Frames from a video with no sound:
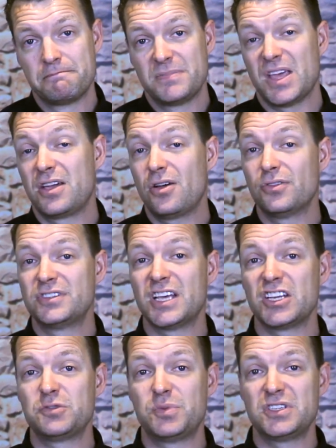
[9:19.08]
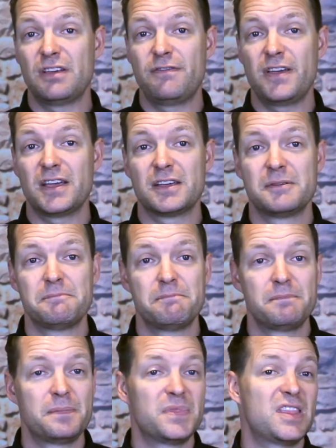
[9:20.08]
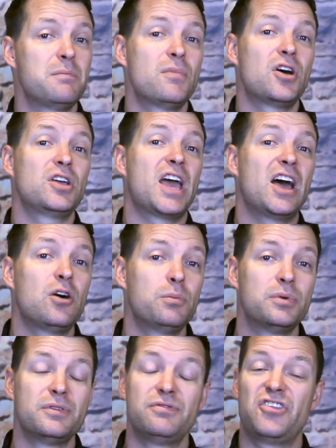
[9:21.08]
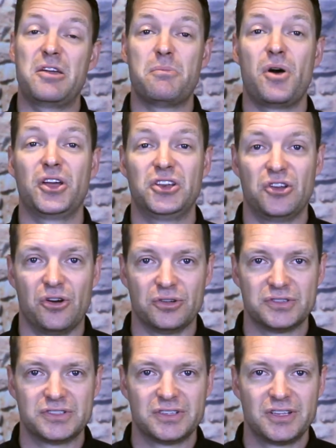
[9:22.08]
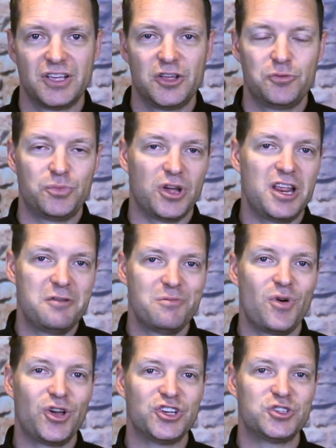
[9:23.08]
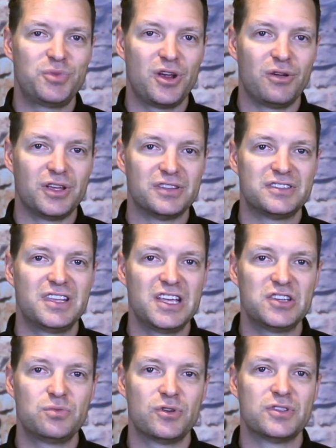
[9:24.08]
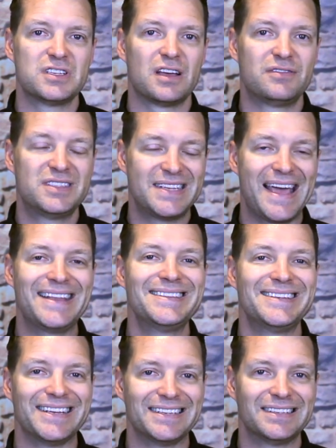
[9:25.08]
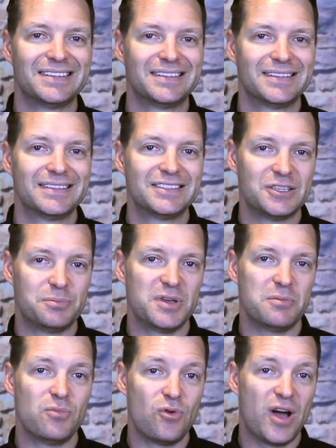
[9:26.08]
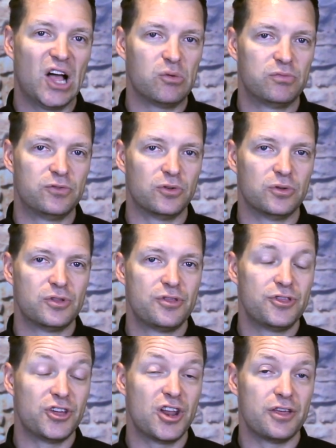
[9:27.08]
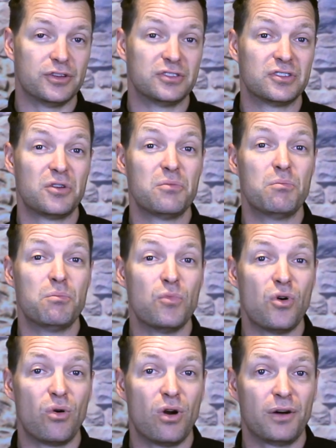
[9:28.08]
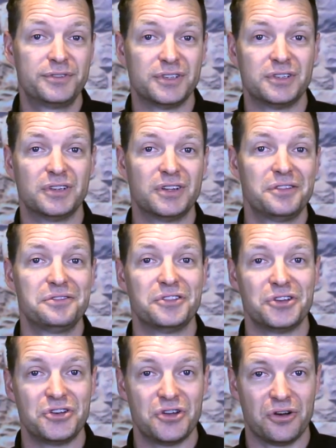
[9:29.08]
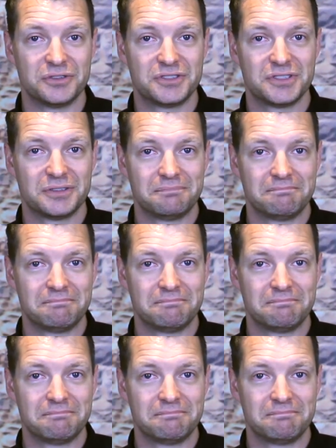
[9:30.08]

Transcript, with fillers: They're context specific, they might help, they might not. But in my experience, these ones have tended to be more helpful than others more often than not.